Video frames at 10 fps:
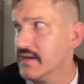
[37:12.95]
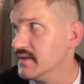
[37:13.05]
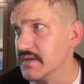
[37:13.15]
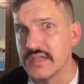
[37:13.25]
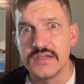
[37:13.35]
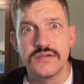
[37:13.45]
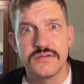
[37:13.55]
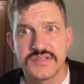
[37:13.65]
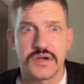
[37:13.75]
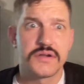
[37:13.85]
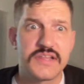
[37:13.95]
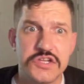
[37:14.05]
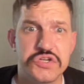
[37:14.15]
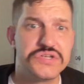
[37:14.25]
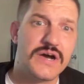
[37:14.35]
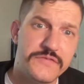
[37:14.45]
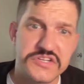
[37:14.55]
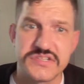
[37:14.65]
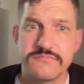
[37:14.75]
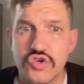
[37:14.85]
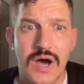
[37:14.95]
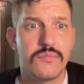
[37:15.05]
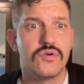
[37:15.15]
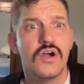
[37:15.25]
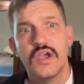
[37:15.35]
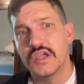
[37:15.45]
look, you start to get yourself into some trouble.